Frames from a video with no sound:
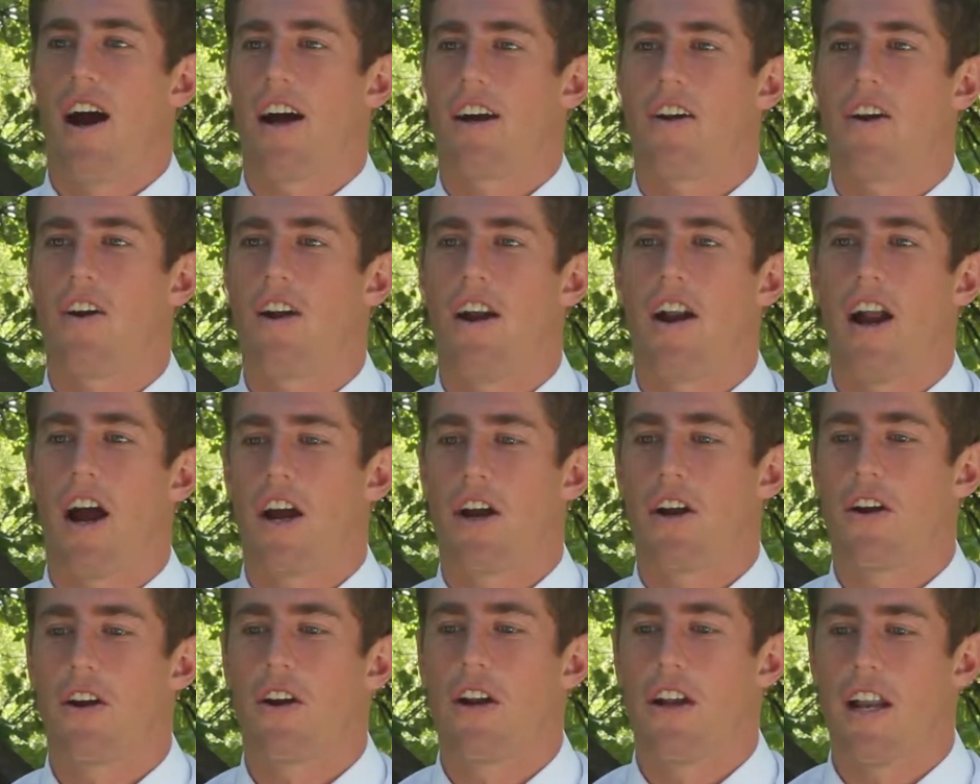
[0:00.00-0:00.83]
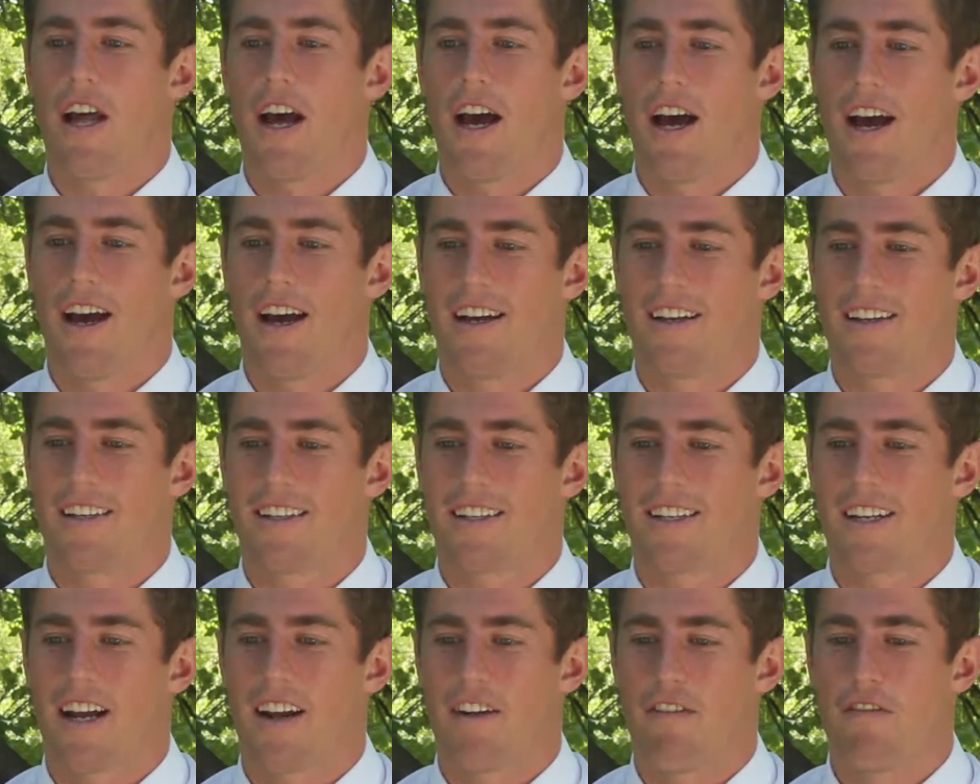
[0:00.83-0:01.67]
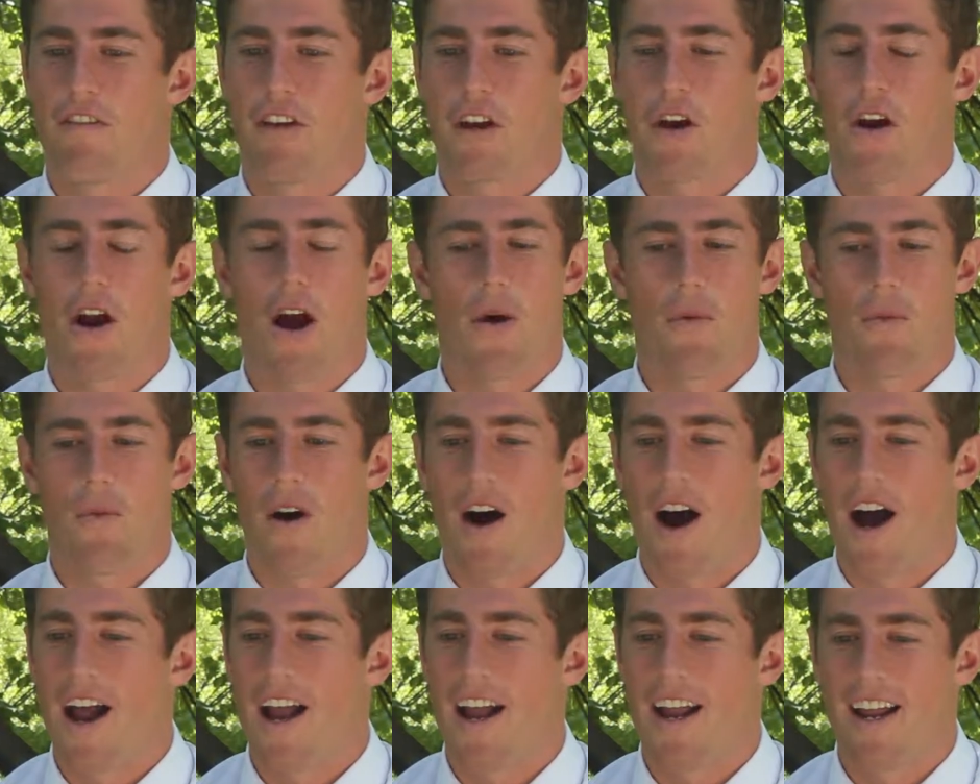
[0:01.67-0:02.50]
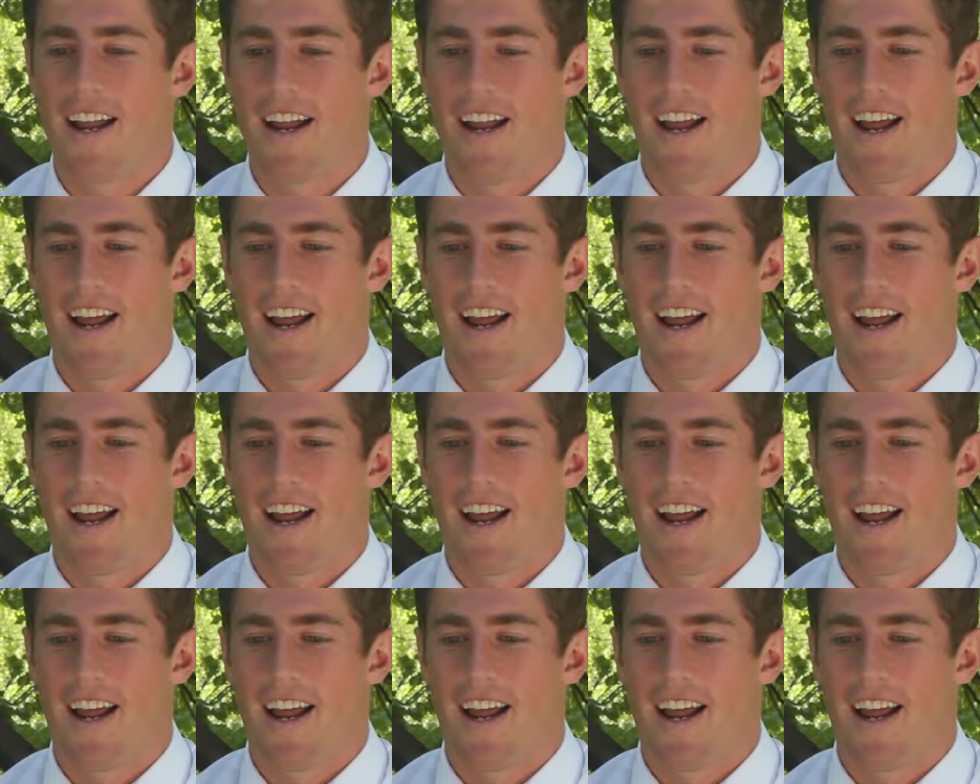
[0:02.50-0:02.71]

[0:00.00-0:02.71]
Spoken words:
couldn't kind of figure out why.